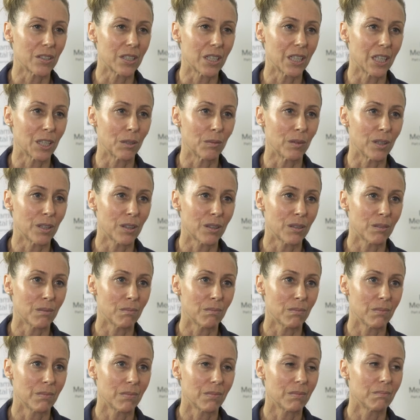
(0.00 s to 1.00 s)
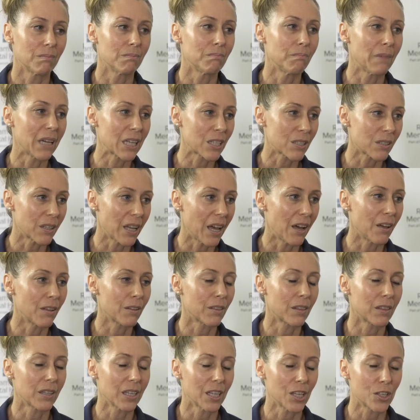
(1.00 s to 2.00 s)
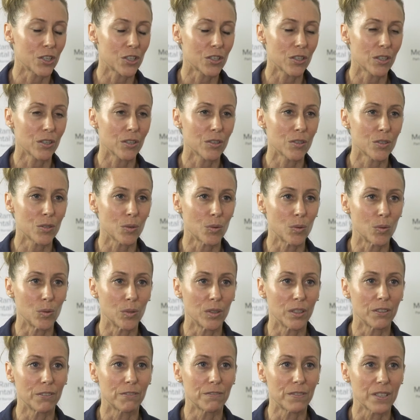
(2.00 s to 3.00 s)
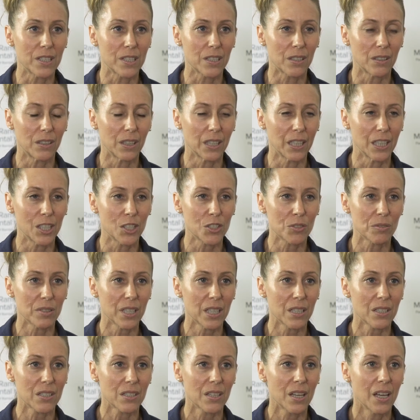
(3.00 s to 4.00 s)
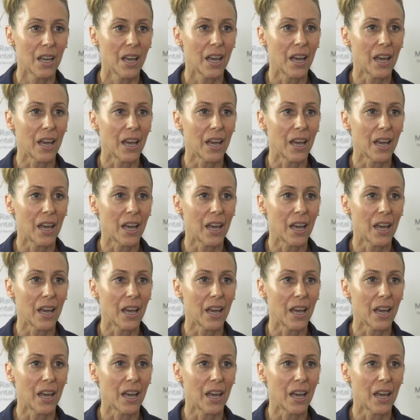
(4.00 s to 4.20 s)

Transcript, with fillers: dealing with mental health issues or physical injuries